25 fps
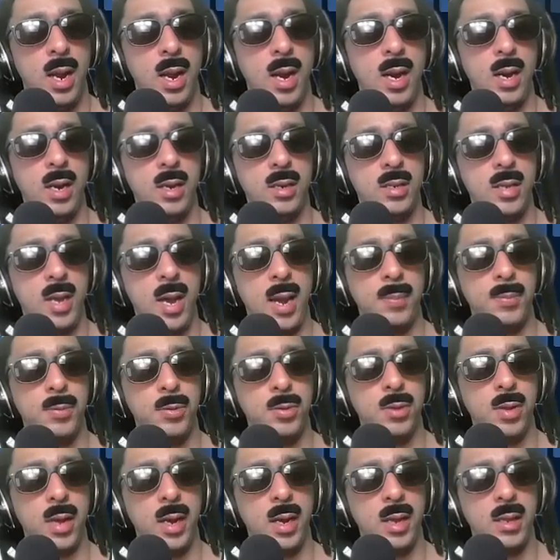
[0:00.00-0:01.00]
And Tapu
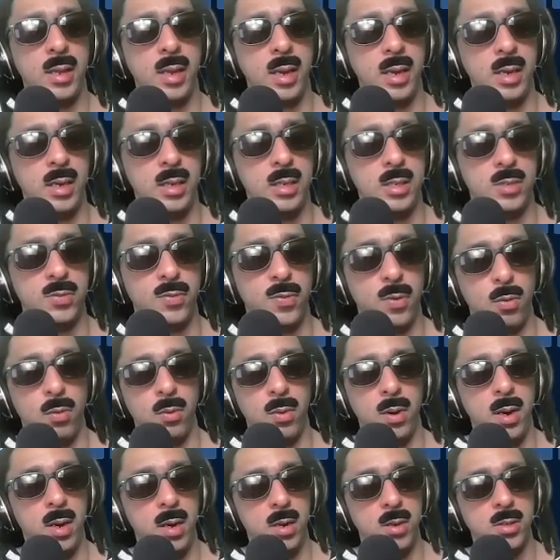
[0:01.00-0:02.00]
Lele is for
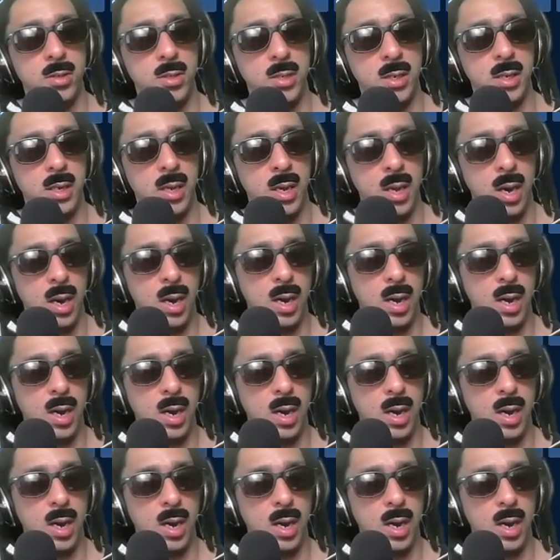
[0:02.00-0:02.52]
1 energy.